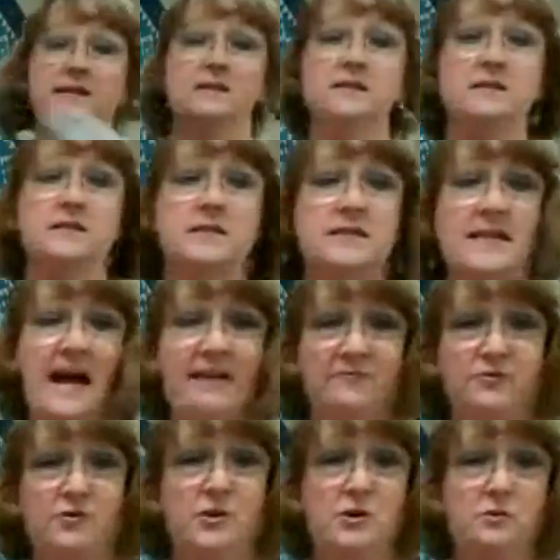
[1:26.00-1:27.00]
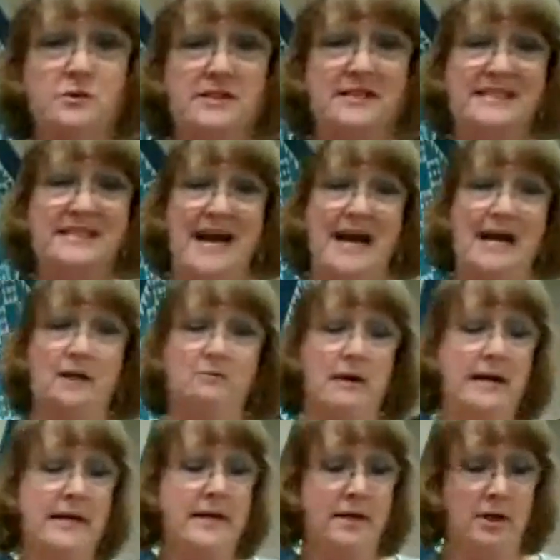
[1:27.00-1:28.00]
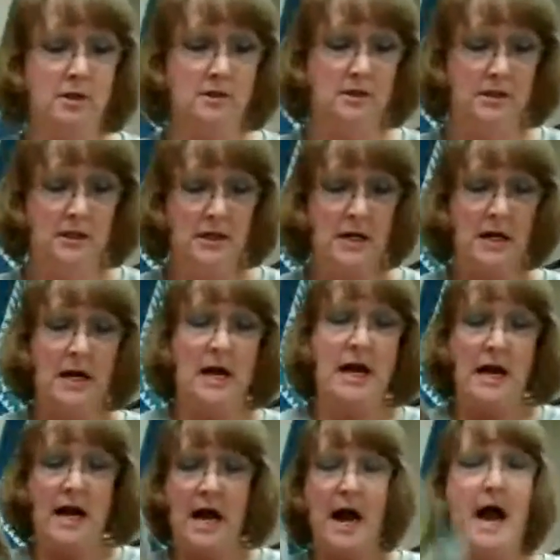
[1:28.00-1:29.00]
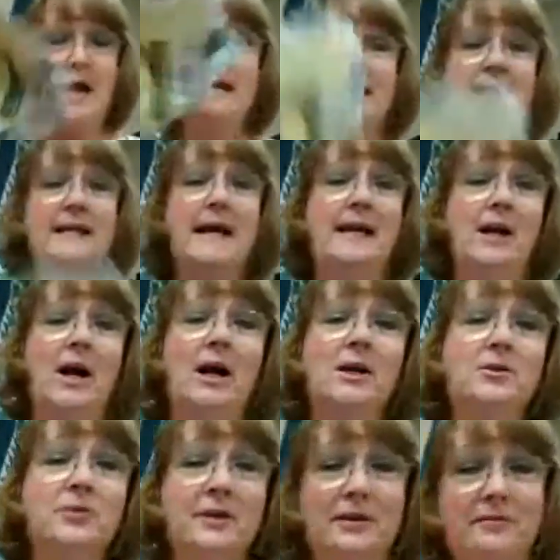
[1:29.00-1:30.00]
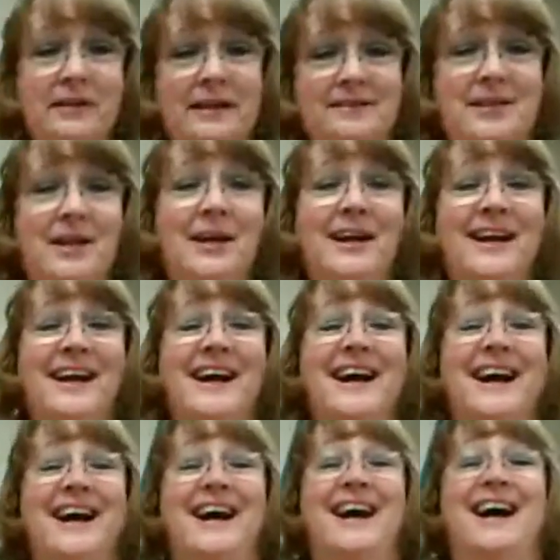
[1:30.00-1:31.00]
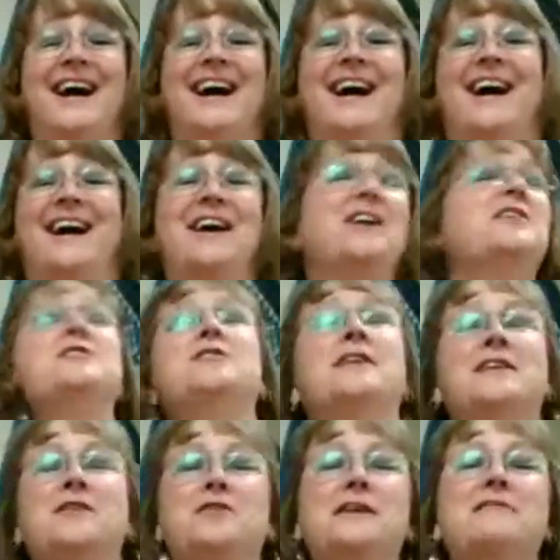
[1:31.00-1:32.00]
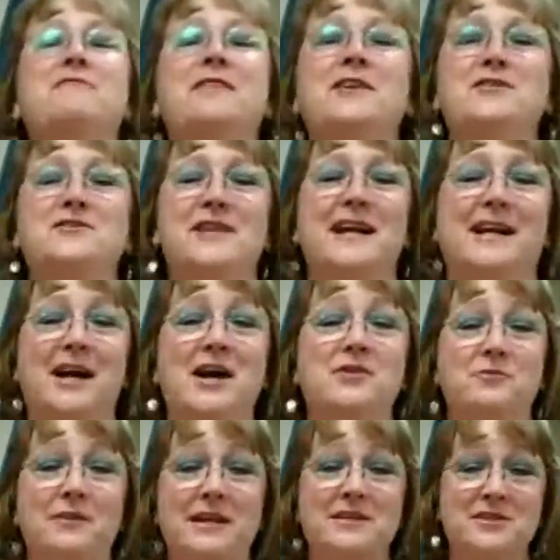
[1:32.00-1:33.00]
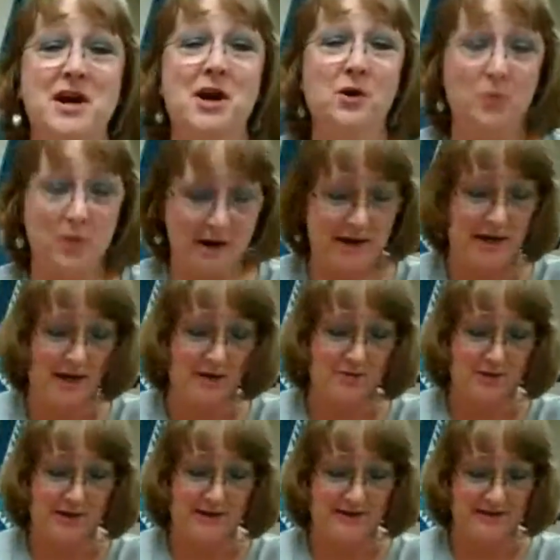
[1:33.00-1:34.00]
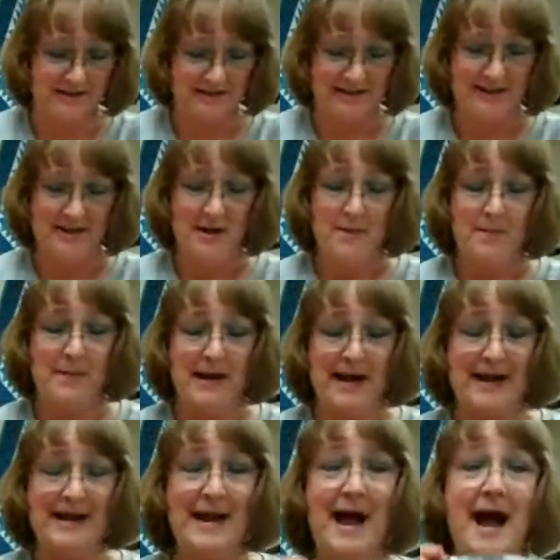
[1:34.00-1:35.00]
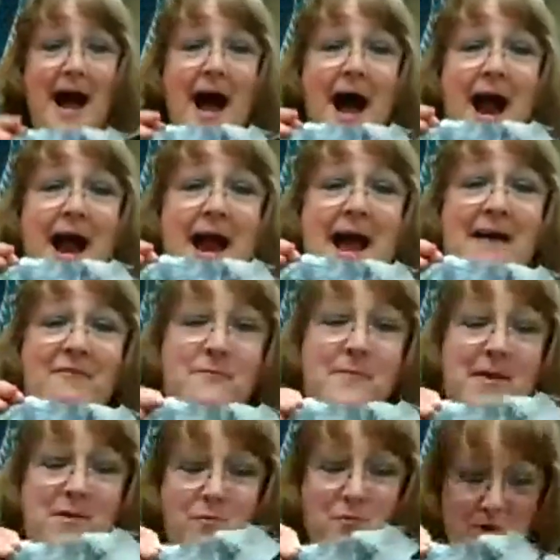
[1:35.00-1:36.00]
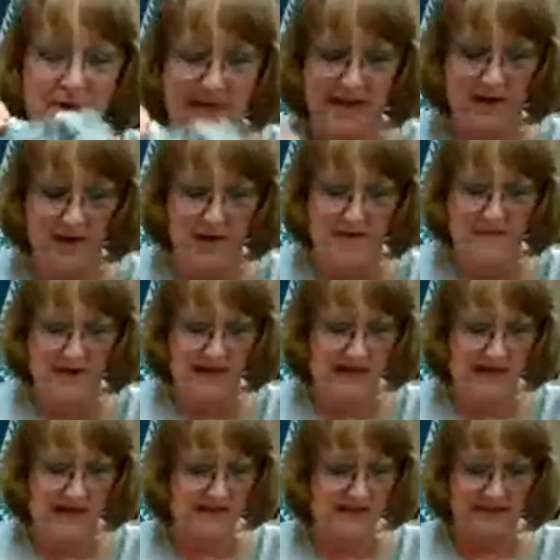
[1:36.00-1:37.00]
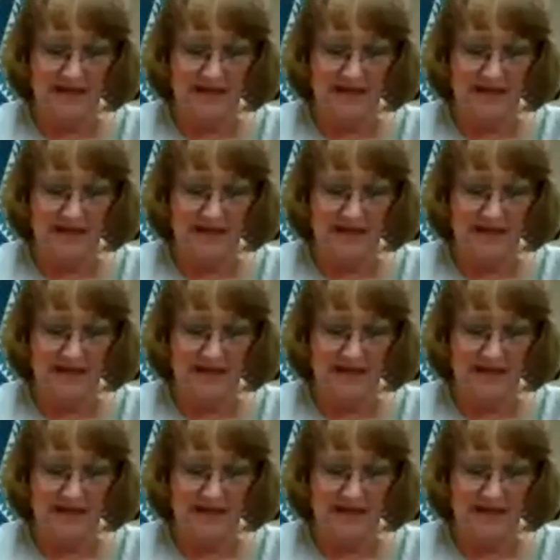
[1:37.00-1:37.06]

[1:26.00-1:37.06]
is this afternoon's stack right here. I need like 100 of these. It only feels like 100. It's not quite 100. But I have been working on these